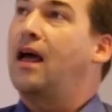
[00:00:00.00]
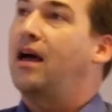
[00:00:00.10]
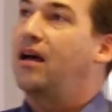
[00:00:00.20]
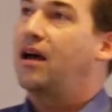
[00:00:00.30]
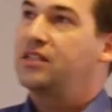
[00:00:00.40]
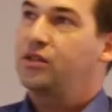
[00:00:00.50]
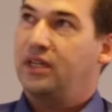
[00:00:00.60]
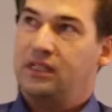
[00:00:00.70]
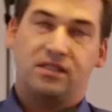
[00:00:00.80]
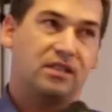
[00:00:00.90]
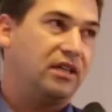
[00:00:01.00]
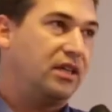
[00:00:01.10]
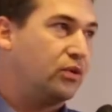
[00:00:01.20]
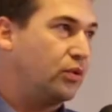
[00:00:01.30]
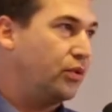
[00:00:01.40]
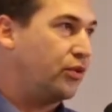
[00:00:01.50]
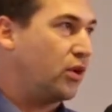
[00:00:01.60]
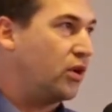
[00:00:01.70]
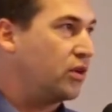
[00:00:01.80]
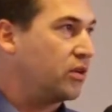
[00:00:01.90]
As you can see,
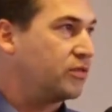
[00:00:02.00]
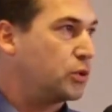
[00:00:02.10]
2/3 of